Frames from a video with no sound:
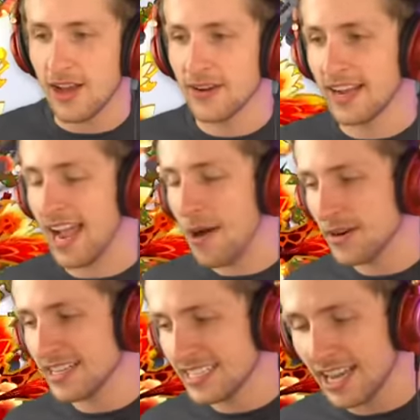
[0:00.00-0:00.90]
Okay, I'm
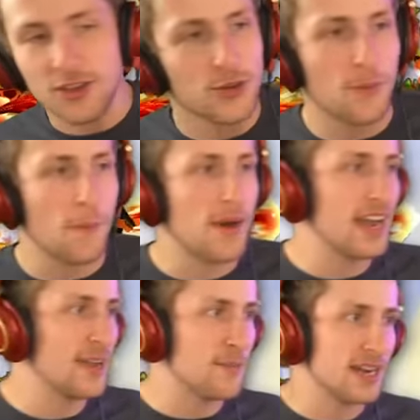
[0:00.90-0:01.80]
gonna tell you
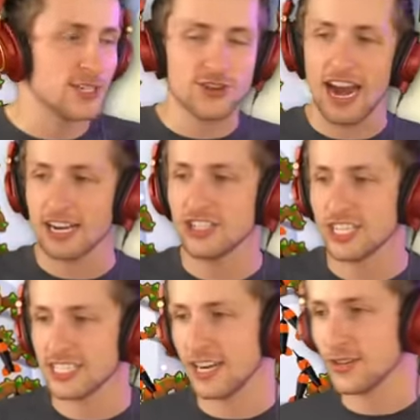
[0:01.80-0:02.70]
my my strategy
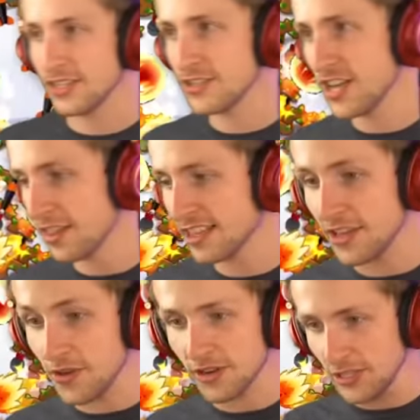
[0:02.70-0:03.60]
because I don't. There's nothing
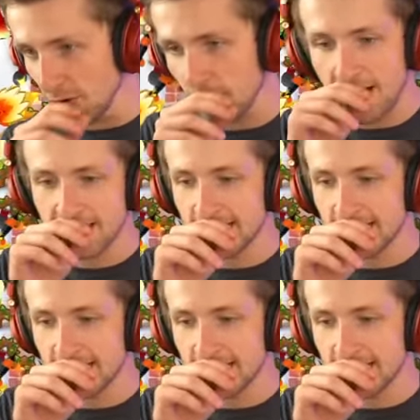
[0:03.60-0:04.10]
that you can do about